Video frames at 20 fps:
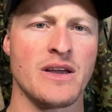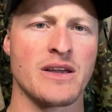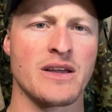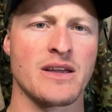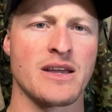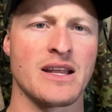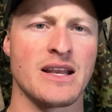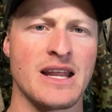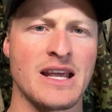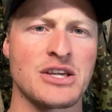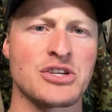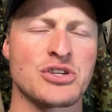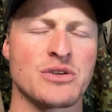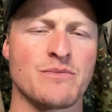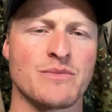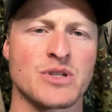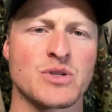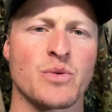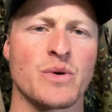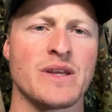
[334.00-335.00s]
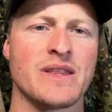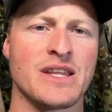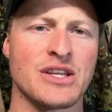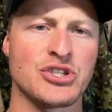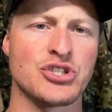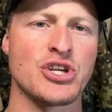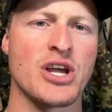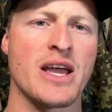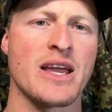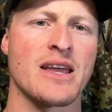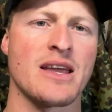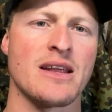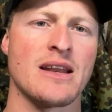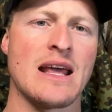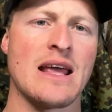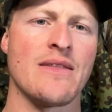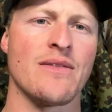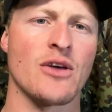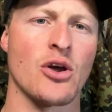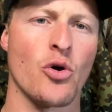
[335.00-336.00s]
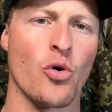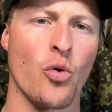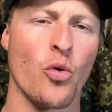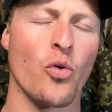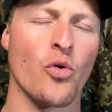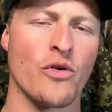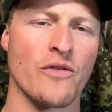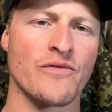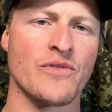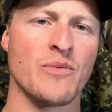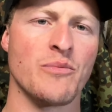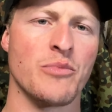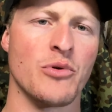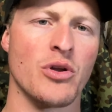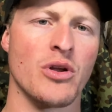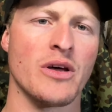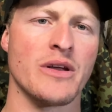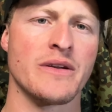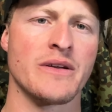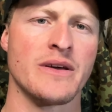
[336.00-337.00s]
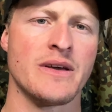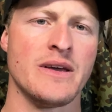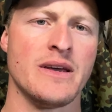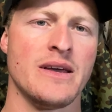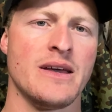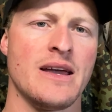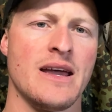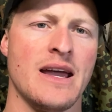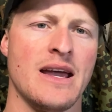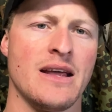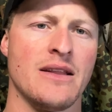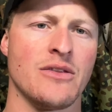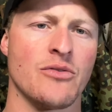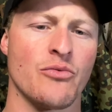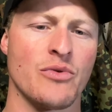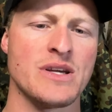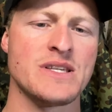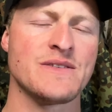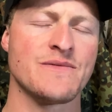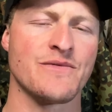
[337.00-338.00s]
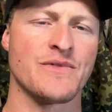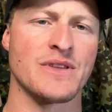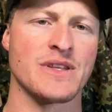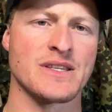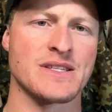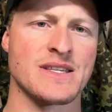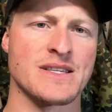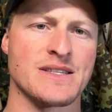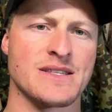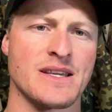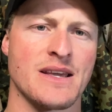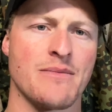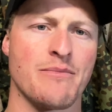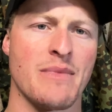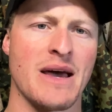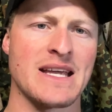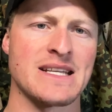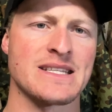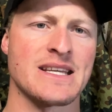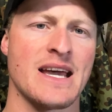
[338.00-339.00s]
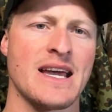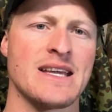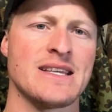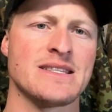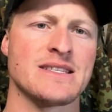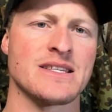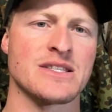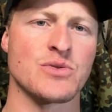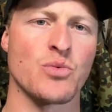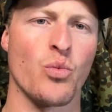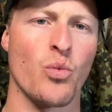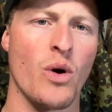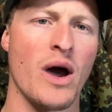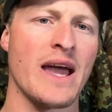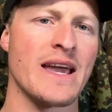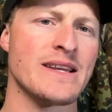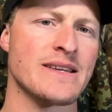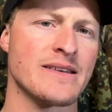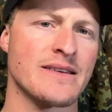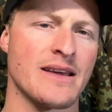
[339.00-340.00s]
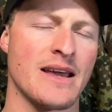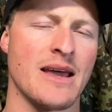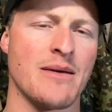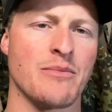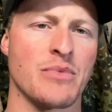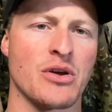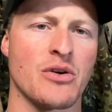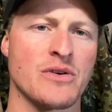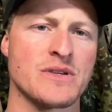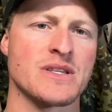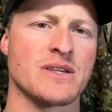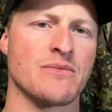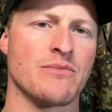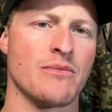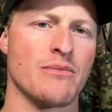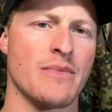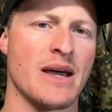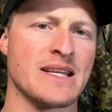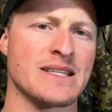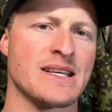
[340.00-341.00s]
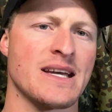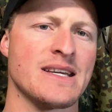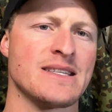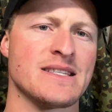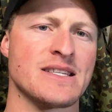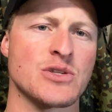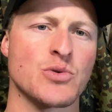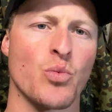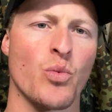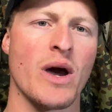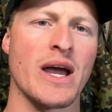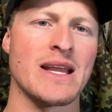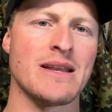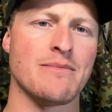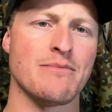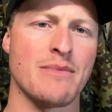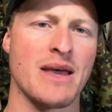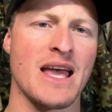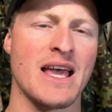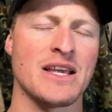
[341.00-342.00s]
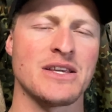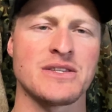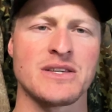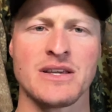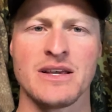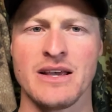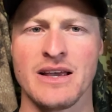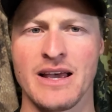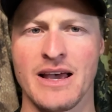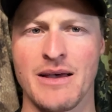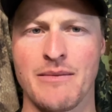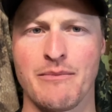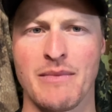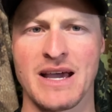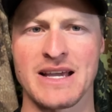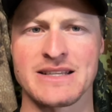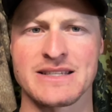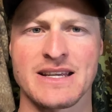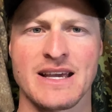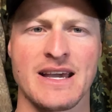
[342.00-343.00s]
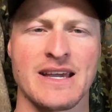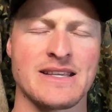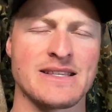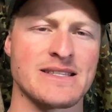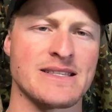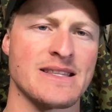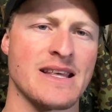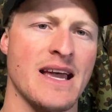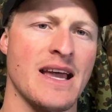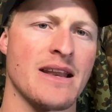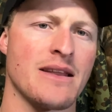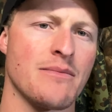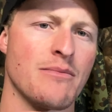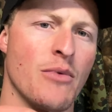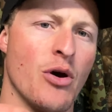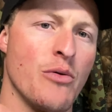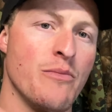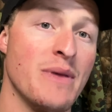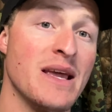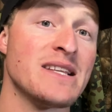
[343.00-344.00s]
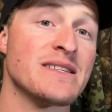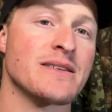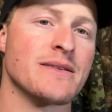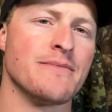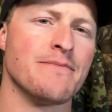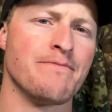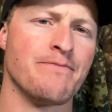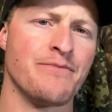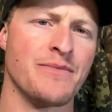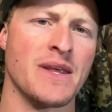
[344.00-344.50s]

connection between the jacket and the core of the bullet. And the reason for this is it maintains its weight, and because it maintains its weight and mass, it maintains that momentum,